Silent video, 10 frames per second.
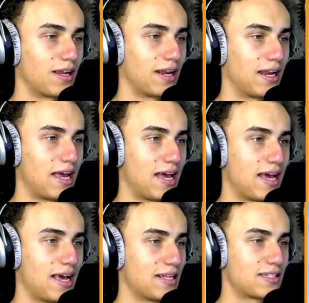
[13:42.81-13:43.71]

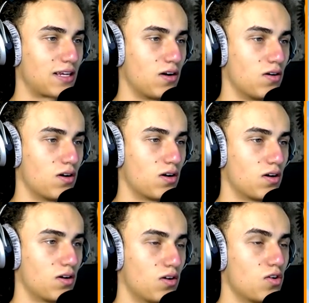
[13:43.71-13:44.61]
Let's go. What do
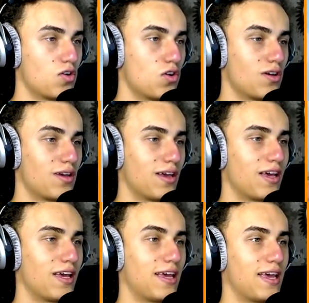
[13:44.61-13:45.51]
you think you're doing?
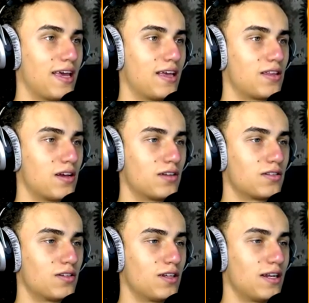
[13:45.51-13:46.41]
And on
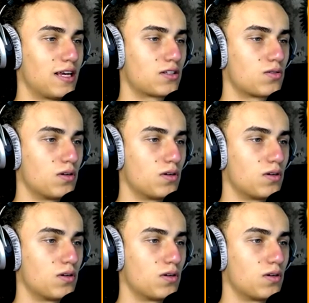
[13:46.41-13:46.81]
to the next one.